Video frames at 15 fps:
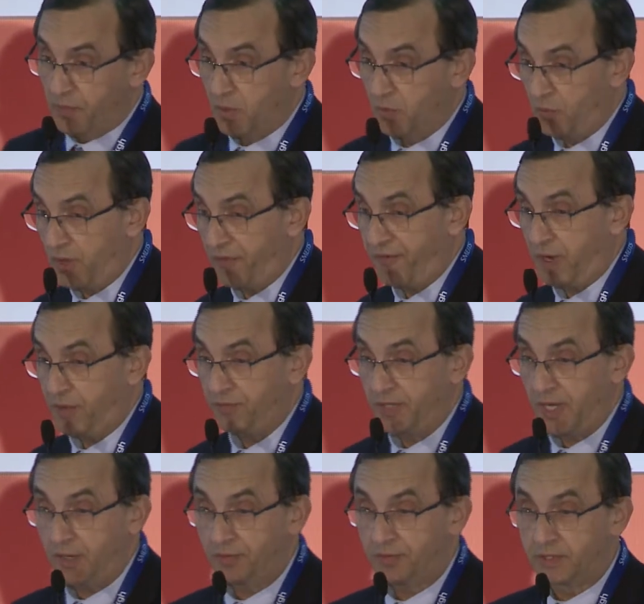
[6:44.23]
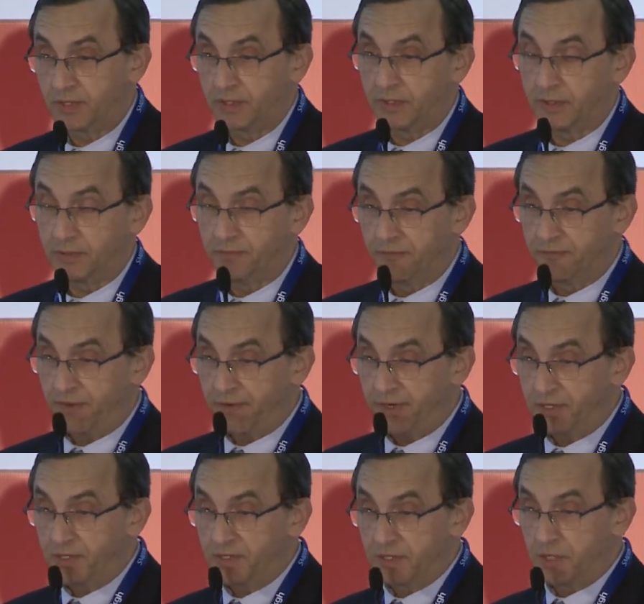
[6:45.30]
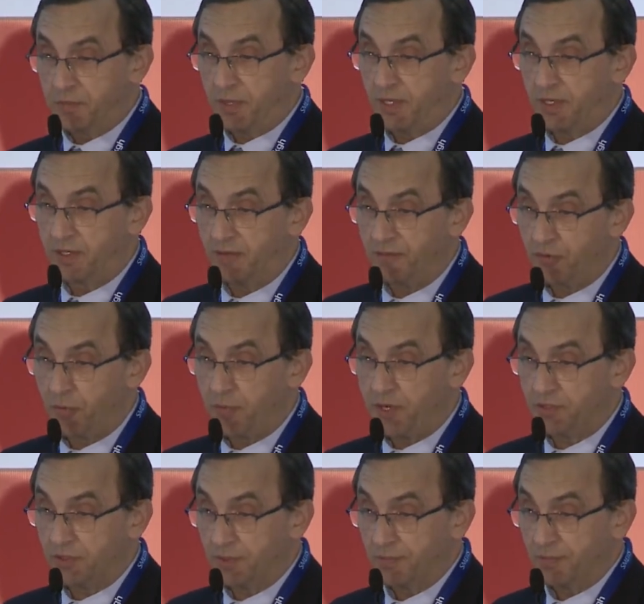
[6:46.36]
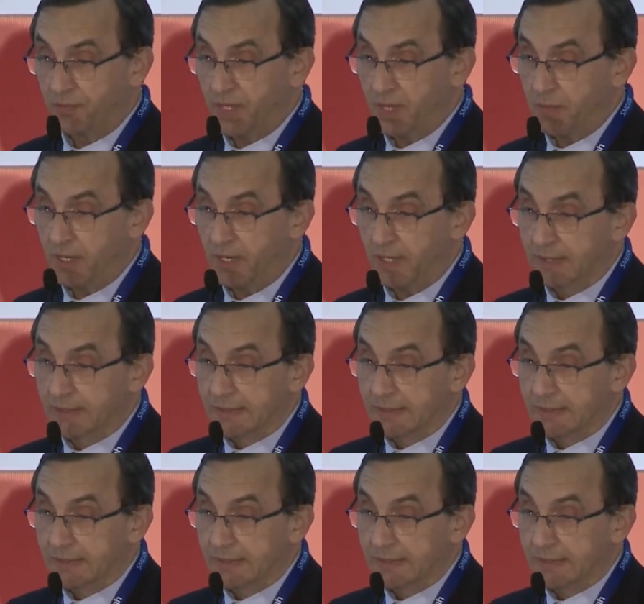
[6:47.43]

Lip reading: we found out very disturbing information, namely